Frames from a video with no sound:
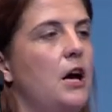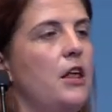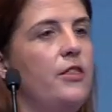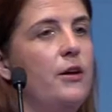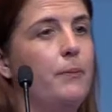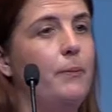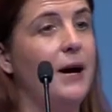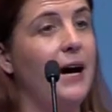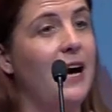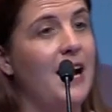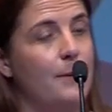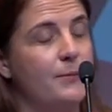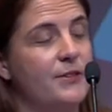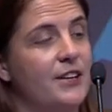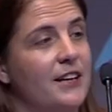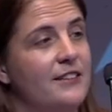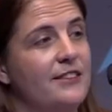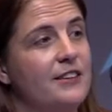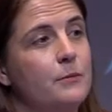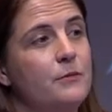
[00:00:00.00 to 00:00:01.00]
that perhaps
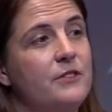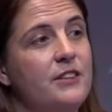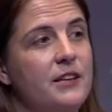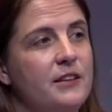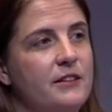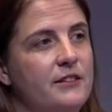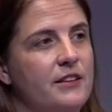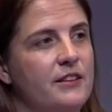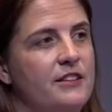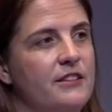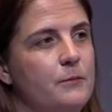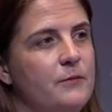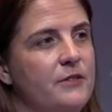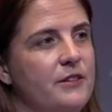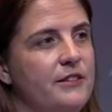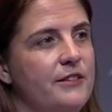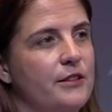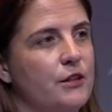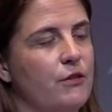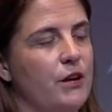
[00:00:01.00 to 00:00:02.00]
had some systems
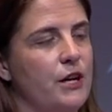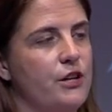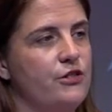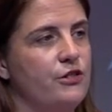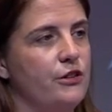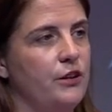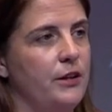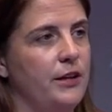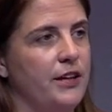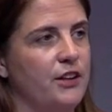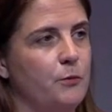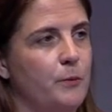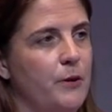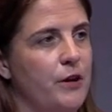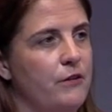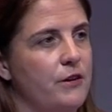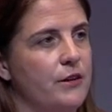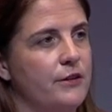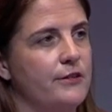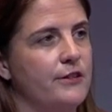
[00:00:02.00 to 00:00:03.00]
integration
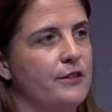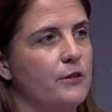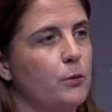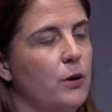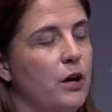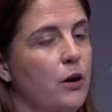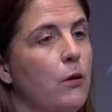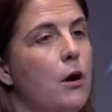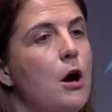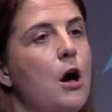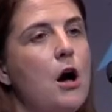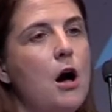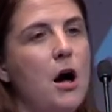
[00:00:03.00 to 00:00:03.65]
experience as well,